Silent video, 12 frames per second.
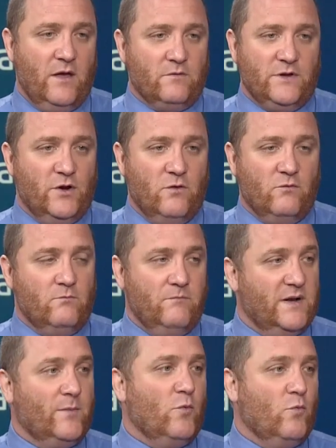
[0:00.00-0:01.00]

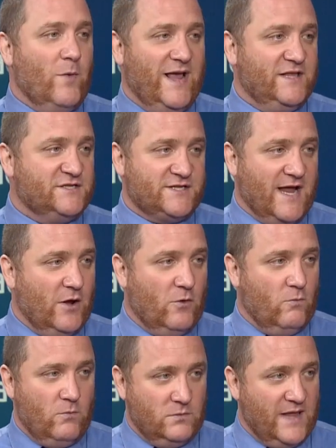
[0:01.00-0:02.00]
minimum wage
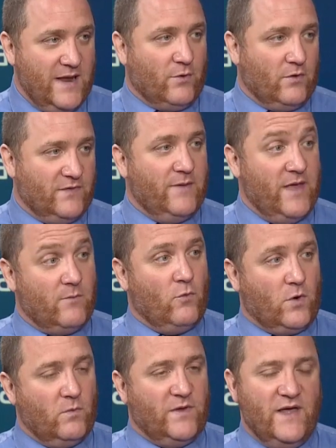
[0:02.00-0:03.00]
style labor. They make
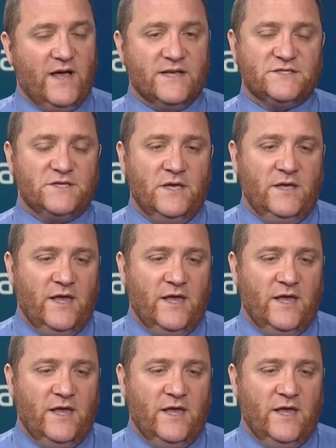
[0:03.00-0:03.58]
more with us.